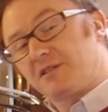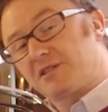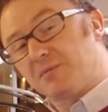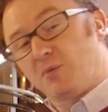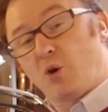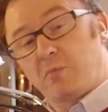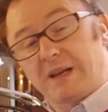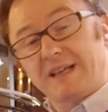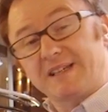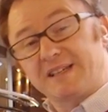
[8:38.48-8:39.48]
Some more
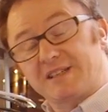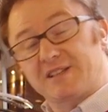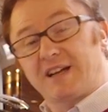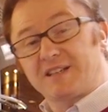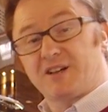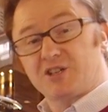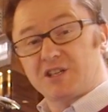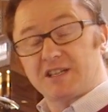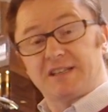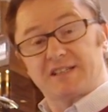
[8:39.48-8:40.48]
pleasing design
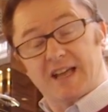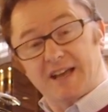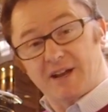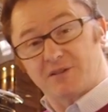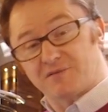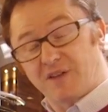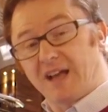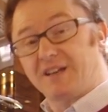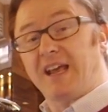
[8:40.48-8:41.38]
touches in this Knaus van